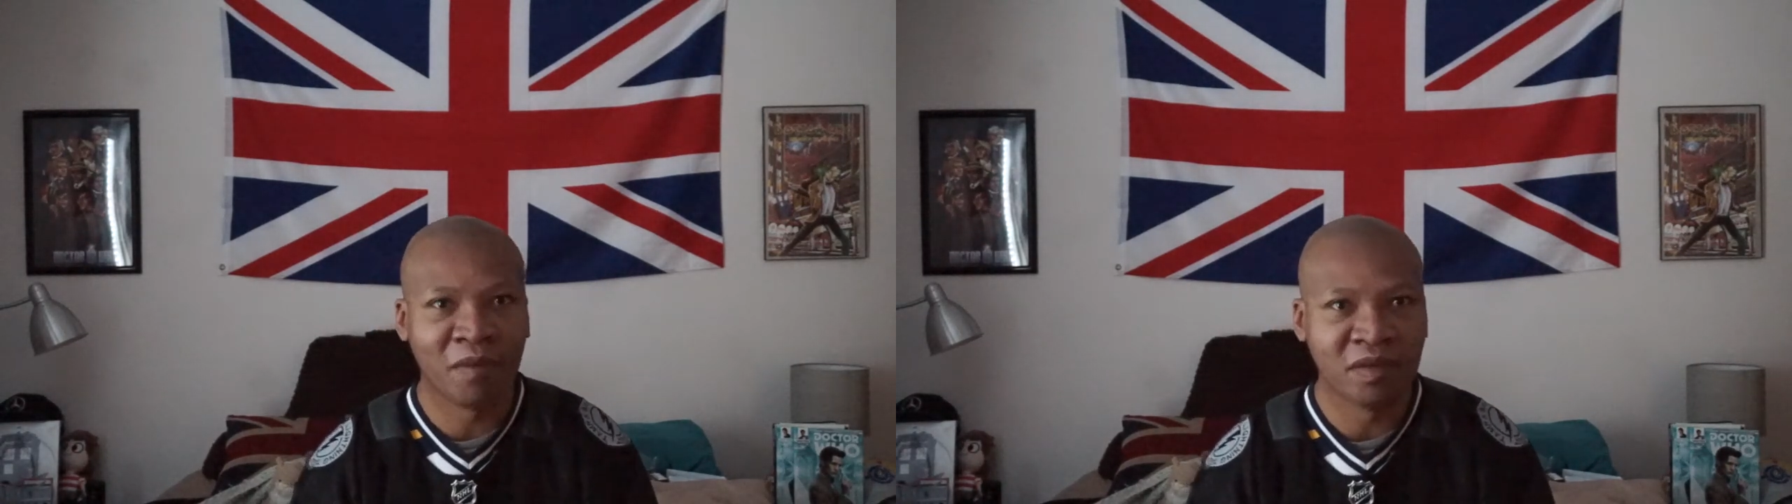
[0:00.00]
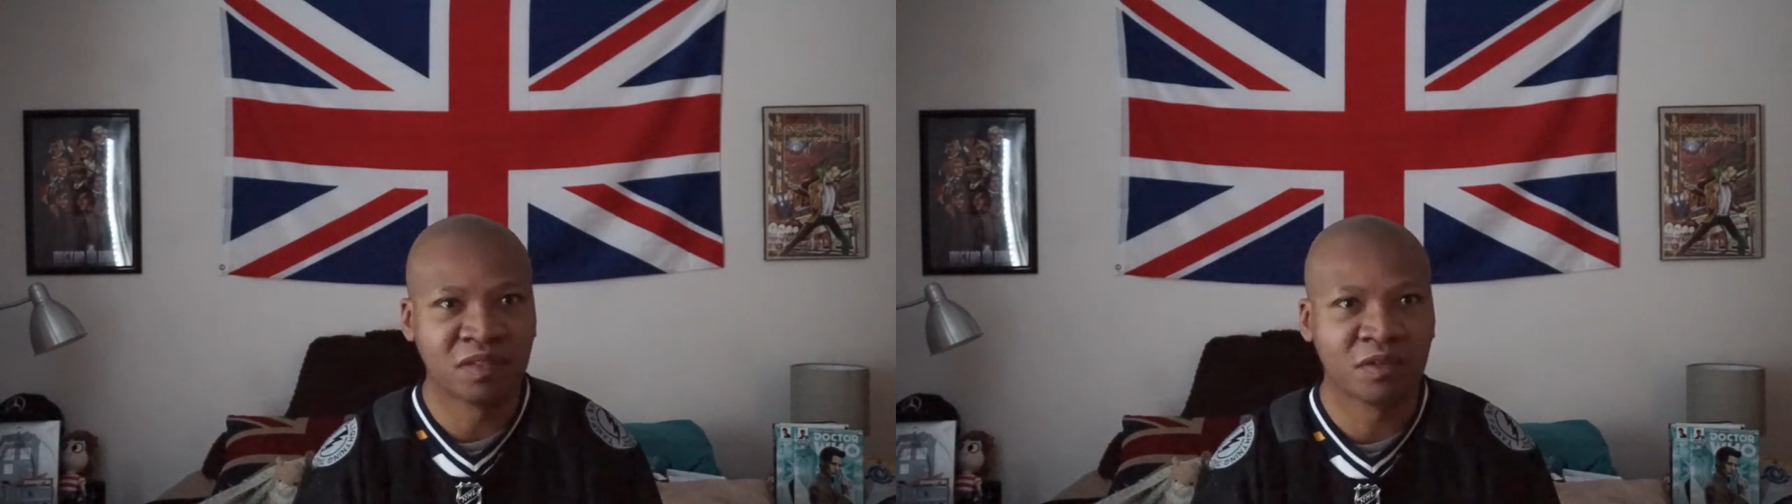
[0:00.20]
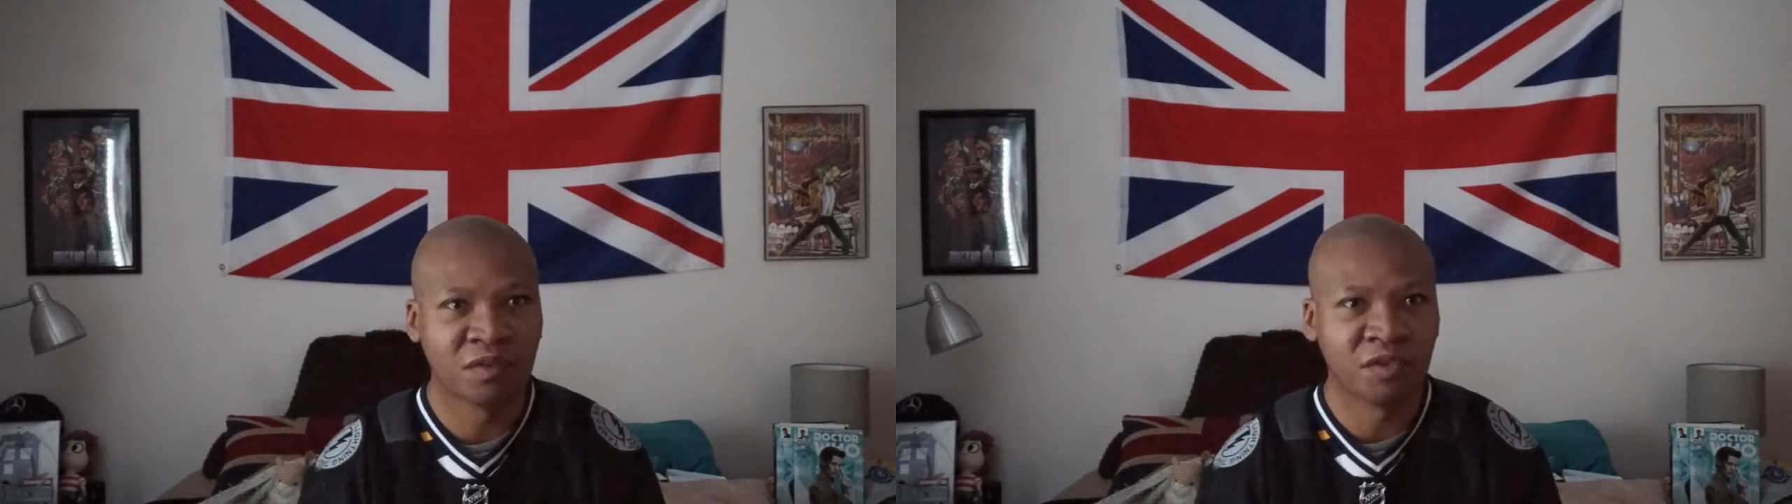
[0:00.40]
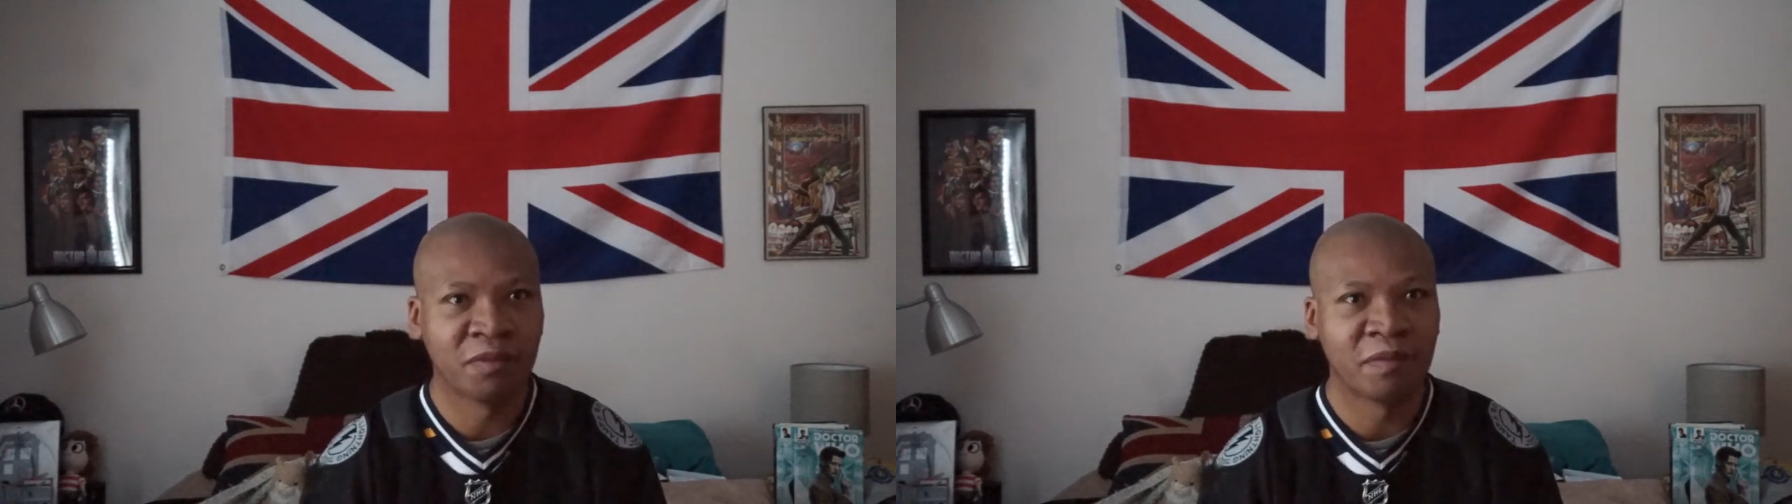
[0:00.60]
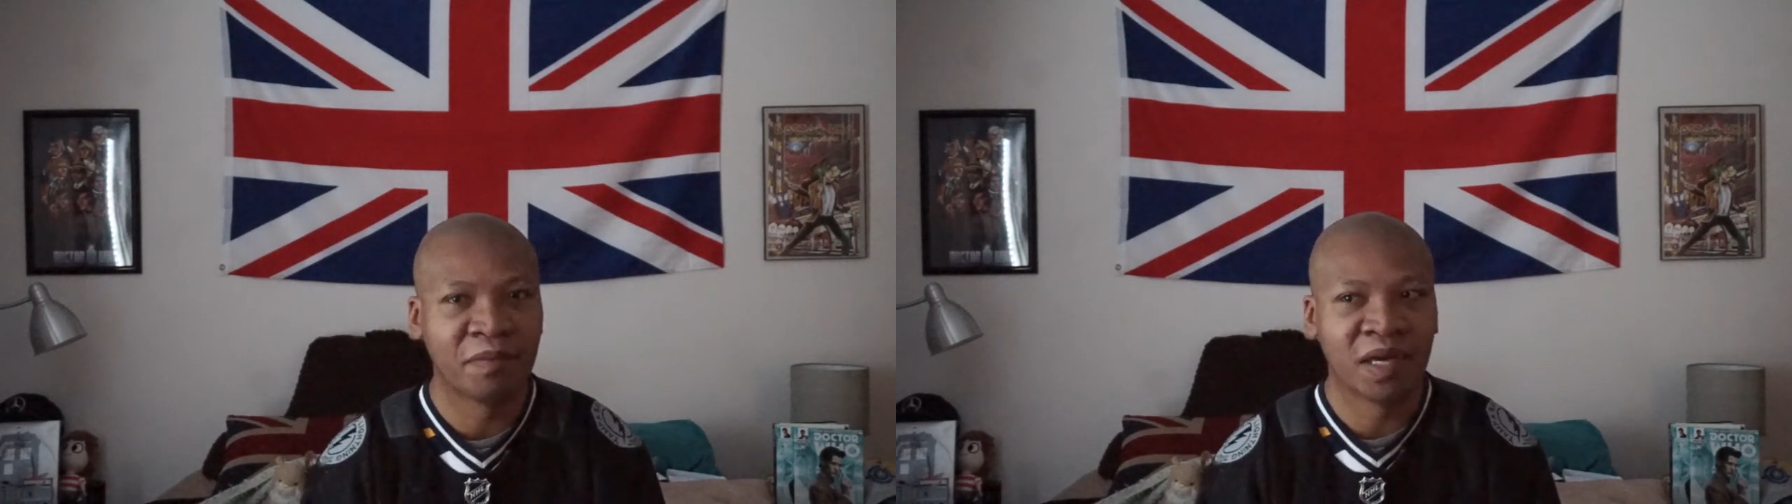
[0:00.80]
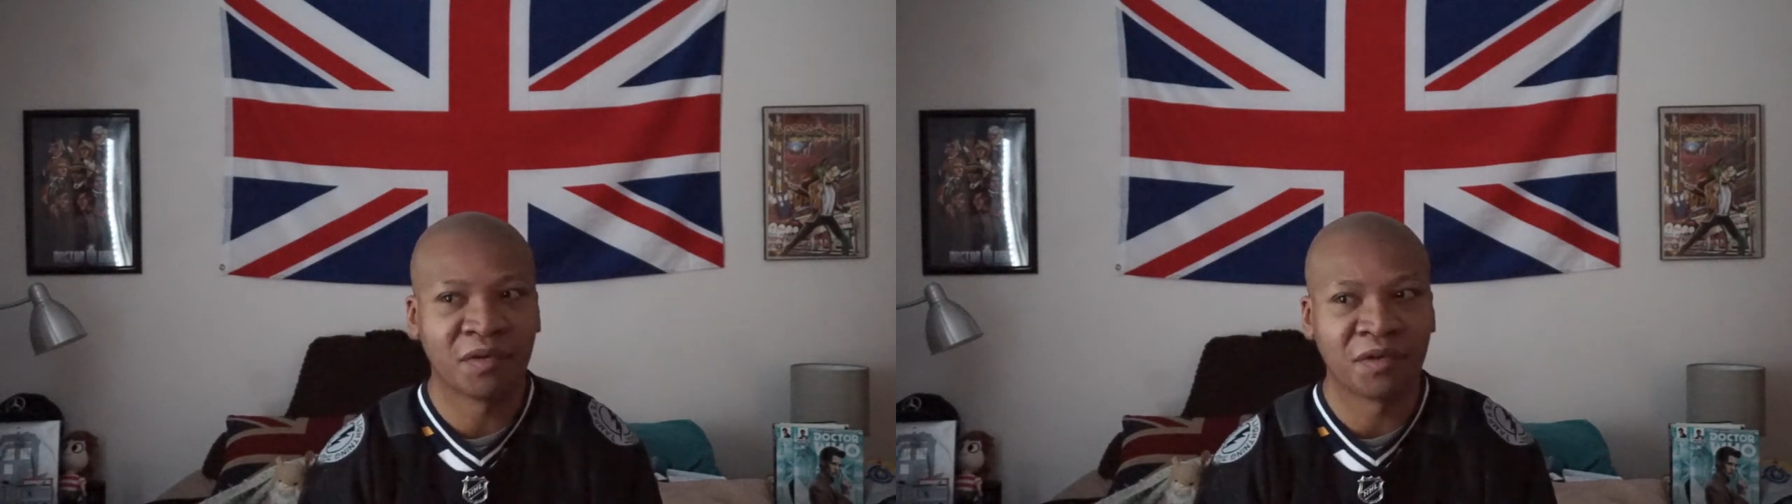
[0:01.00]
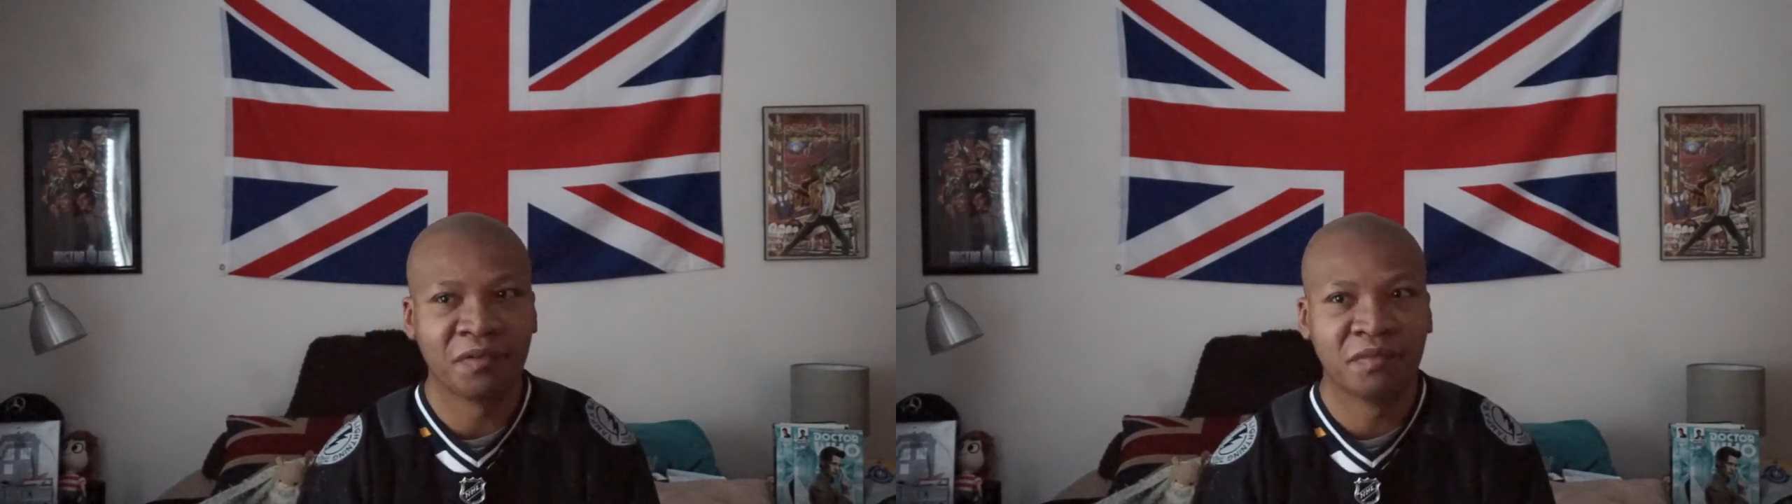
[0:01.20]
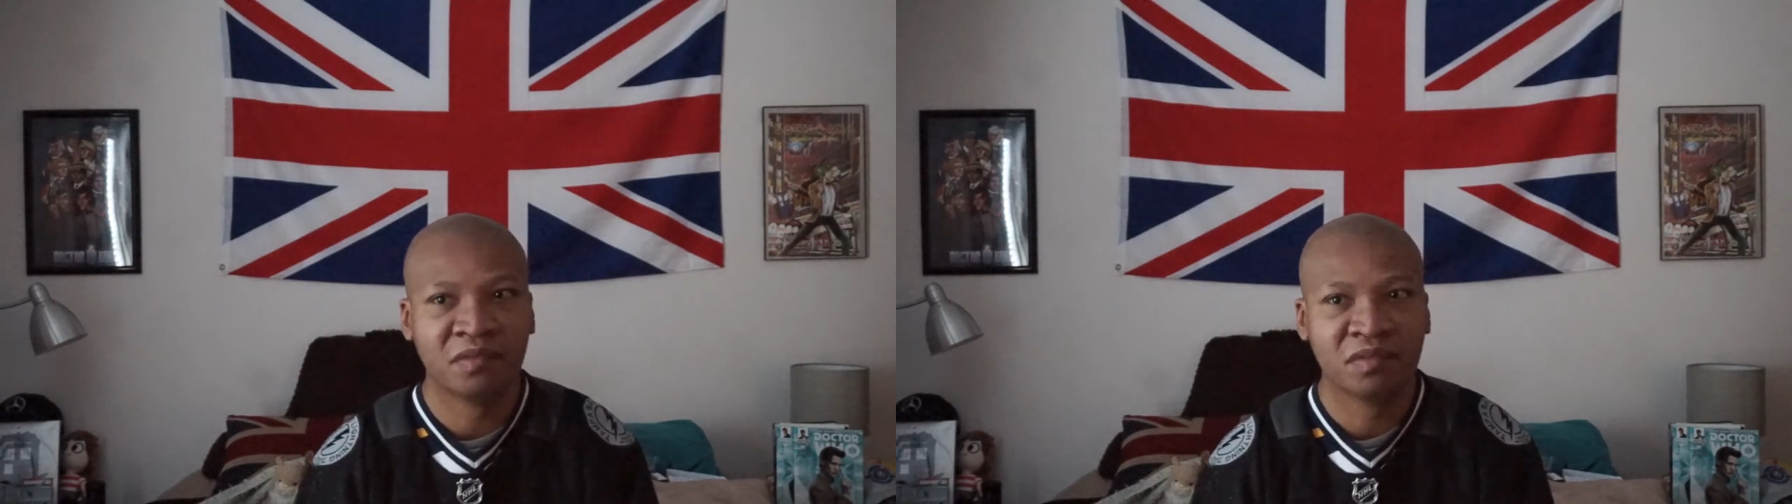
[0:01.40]
make yourself a little bit better
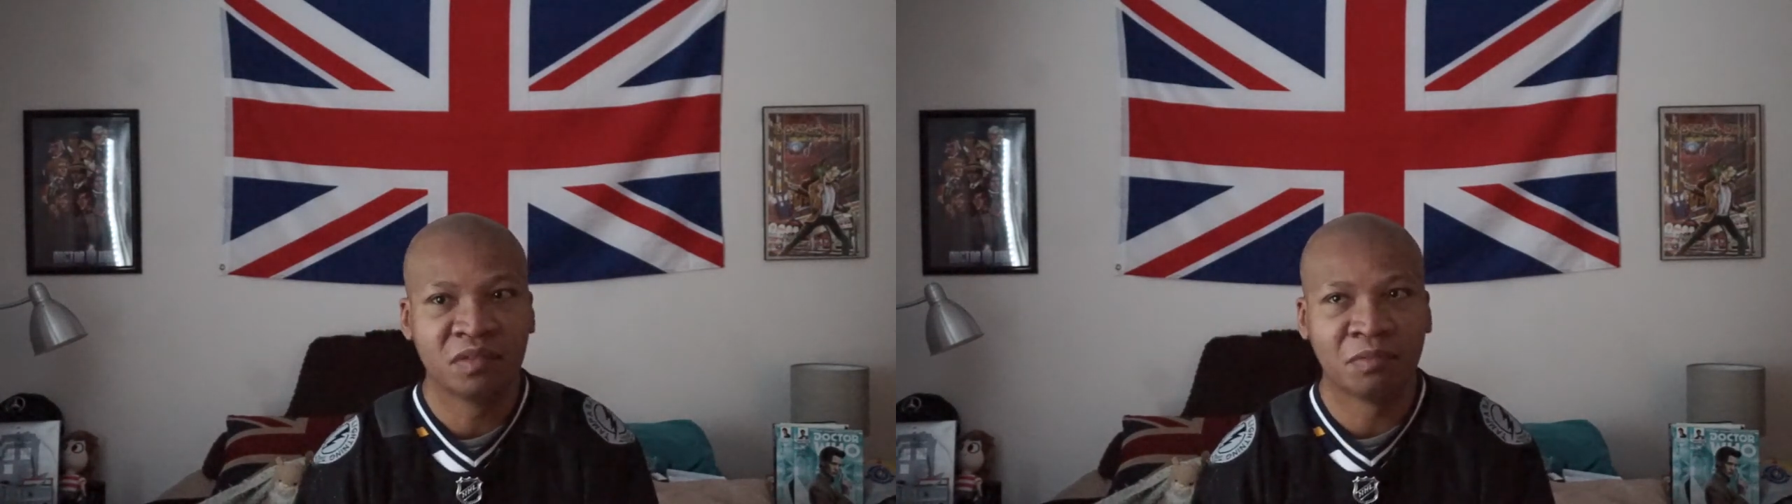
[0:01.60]
to